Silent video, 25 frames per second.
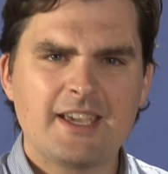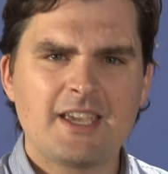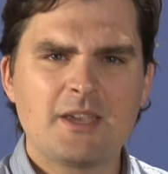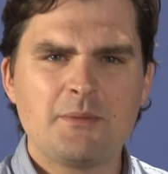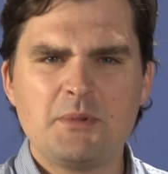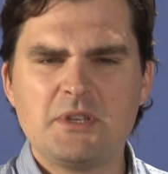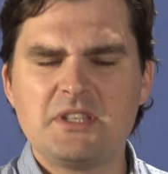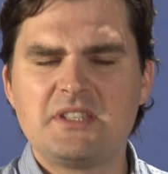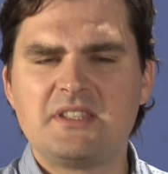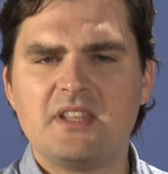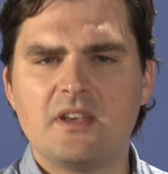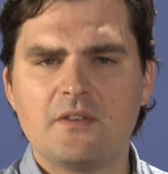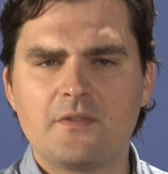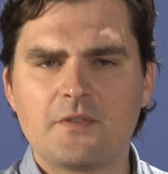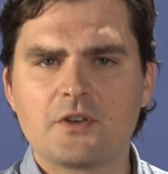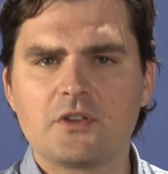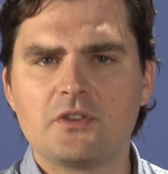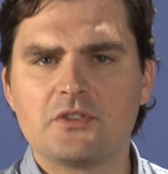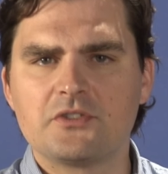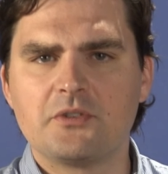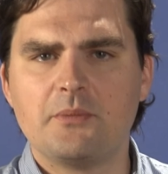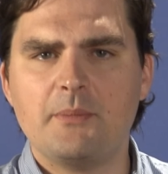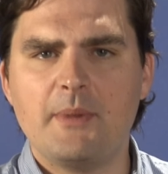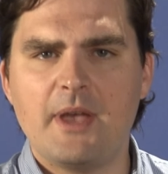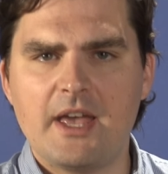that can be
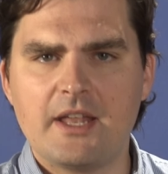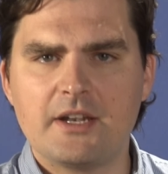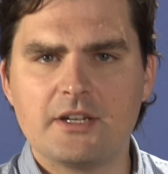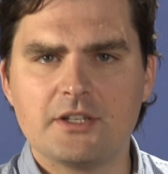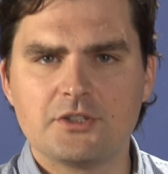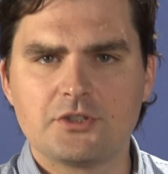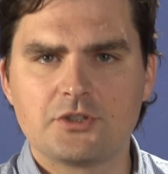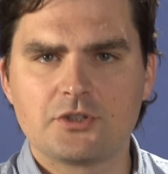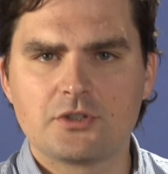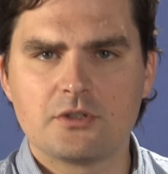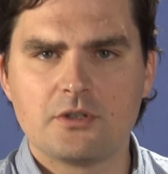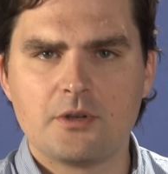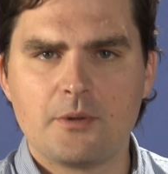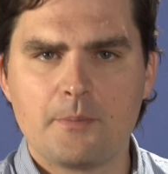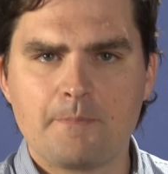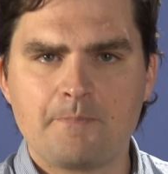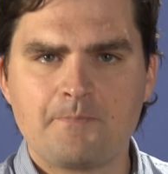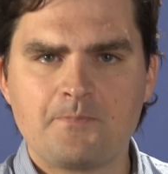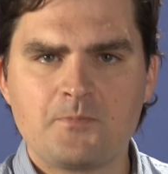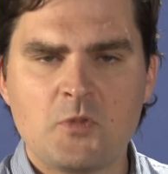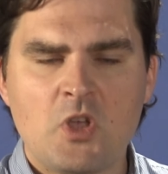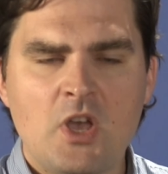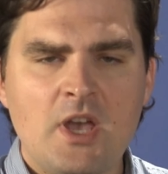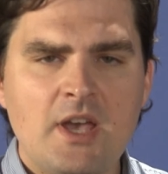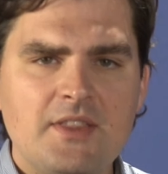difficult to manage.
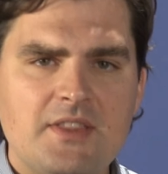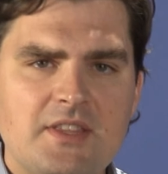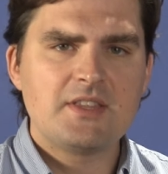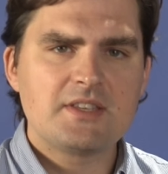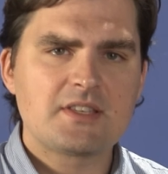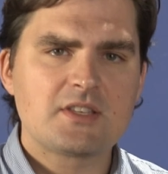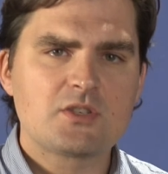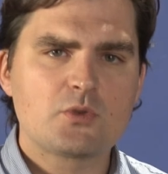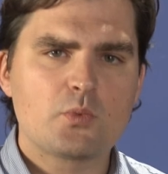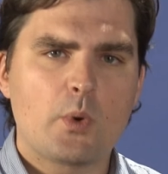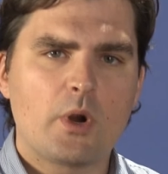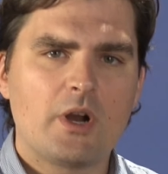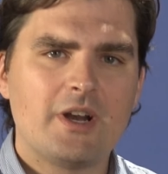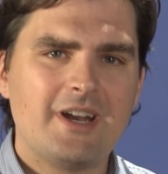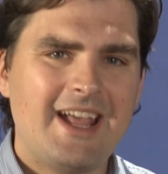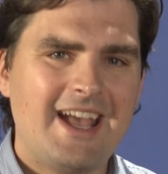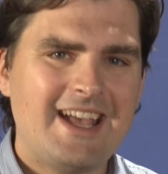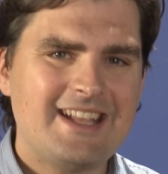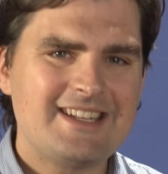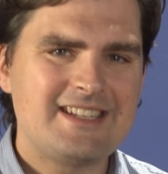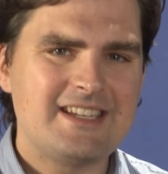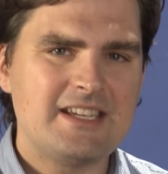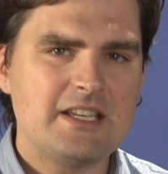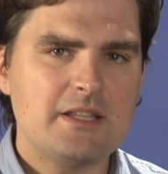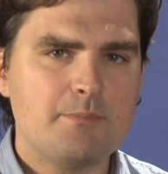This is where an
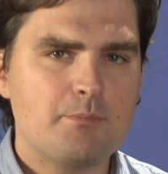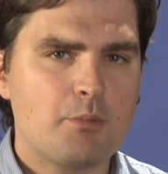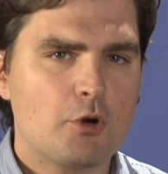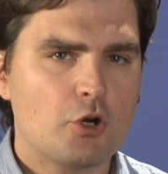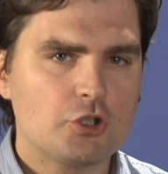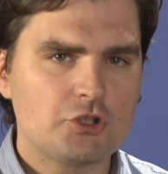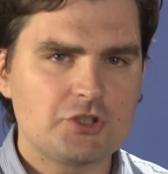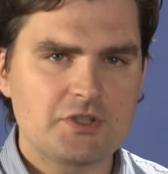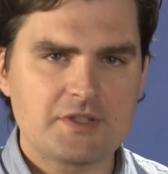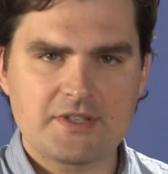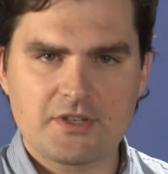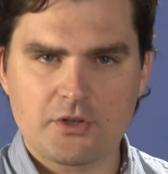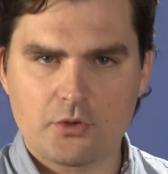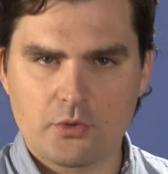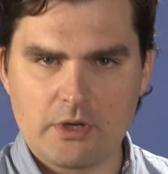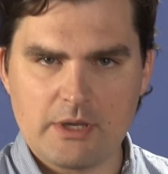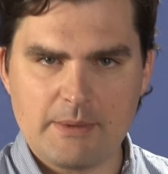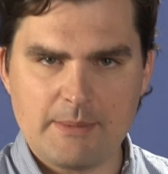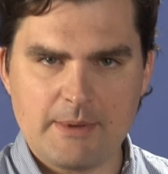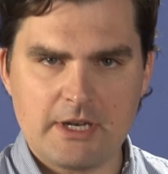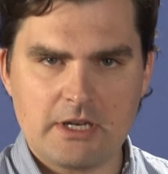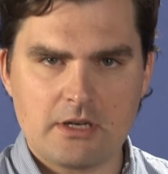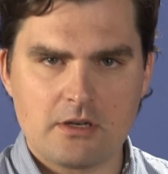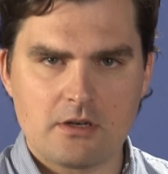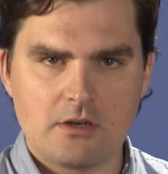entity purchase
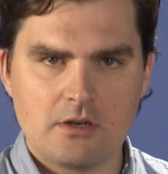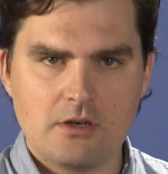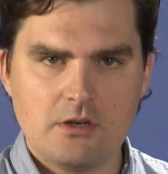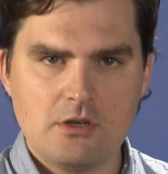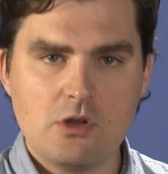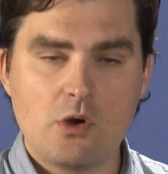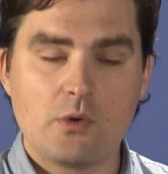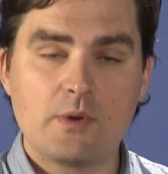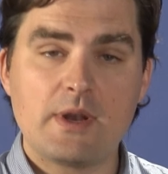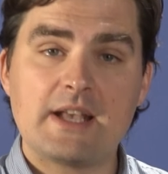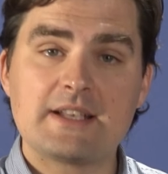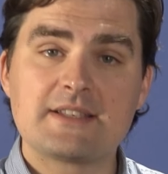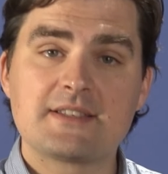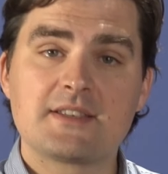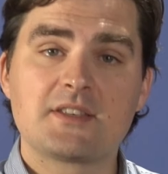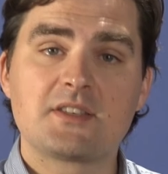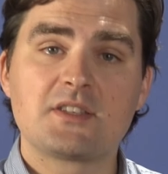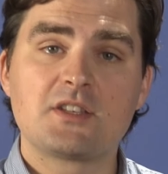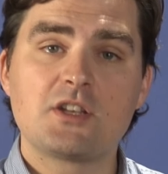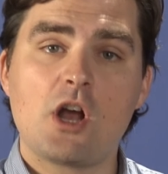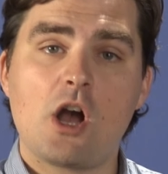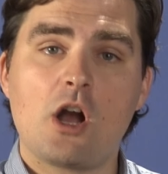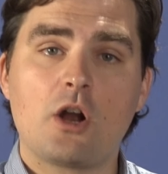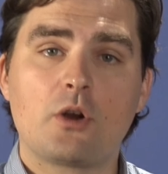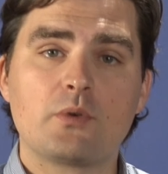agreement, known as a
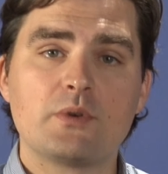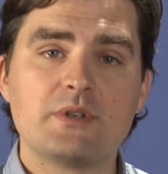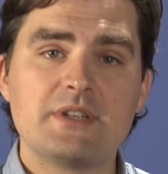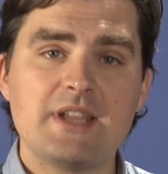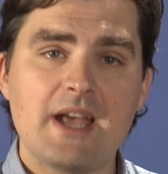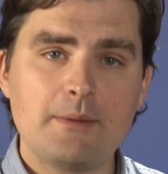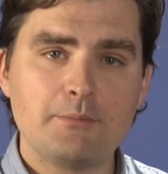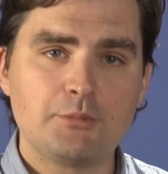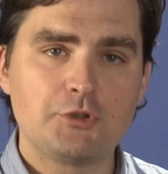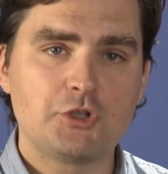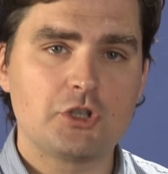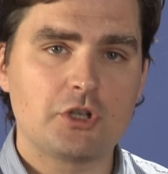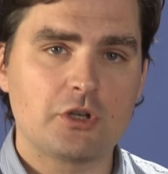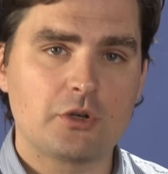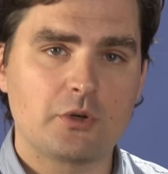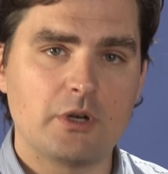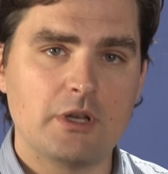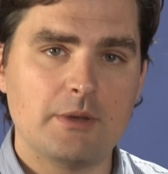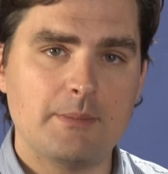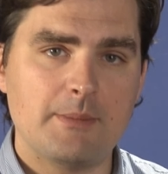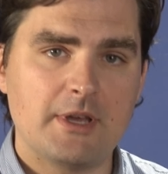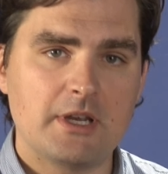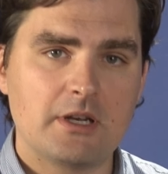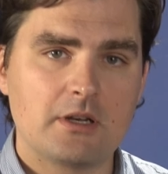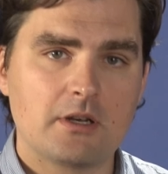stock redemption
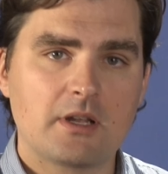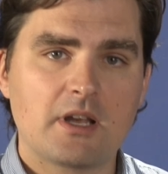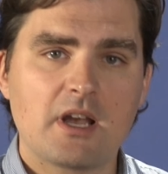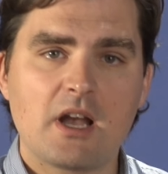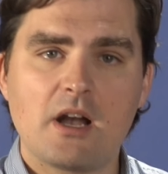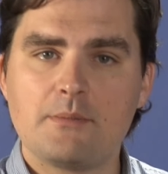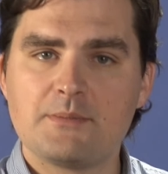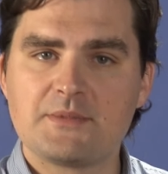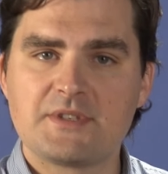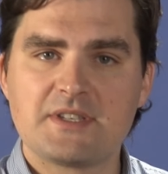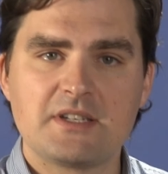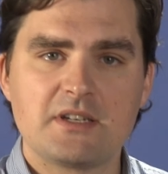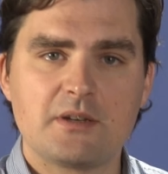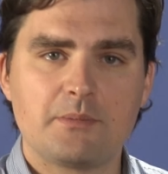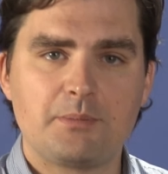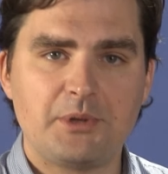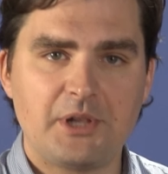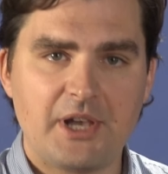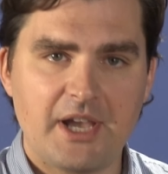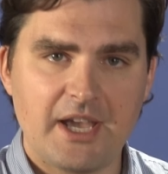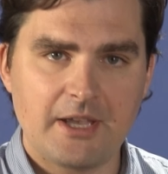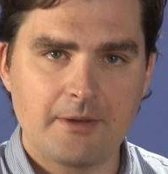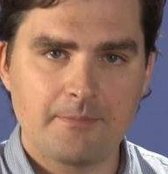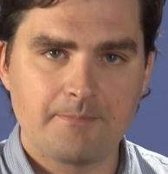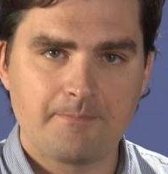agreement, comes into
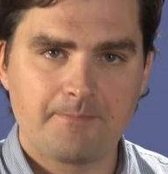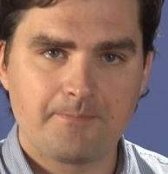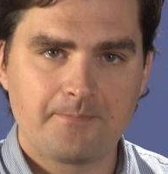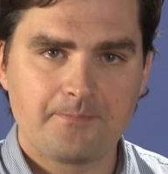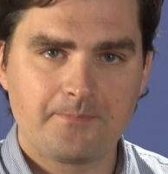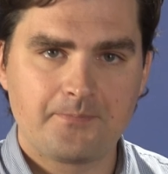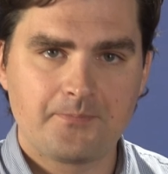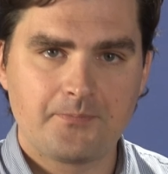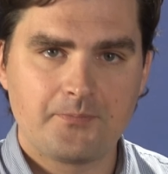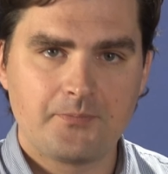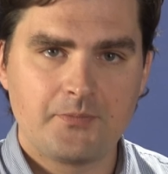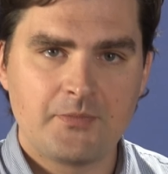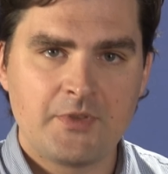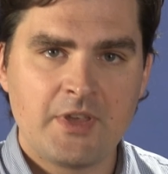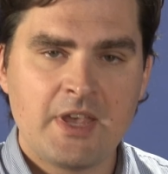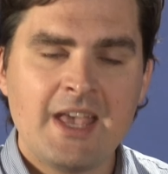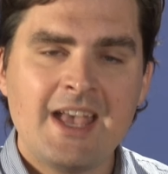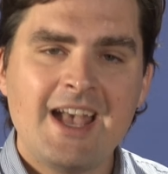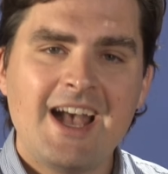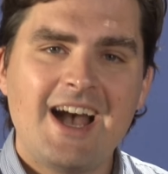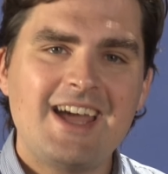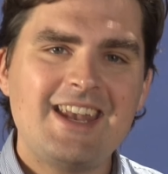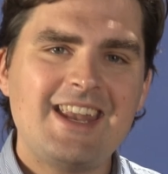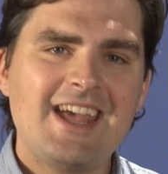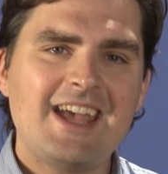play.
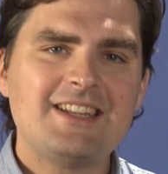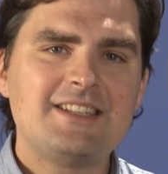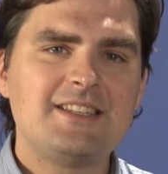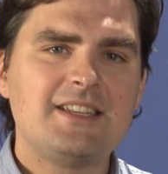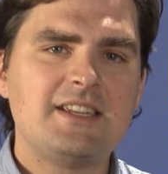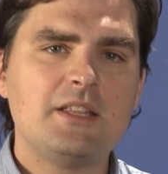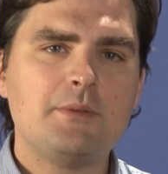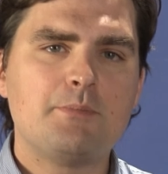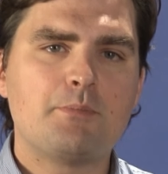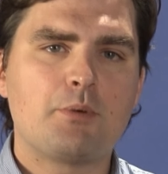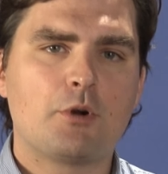An entity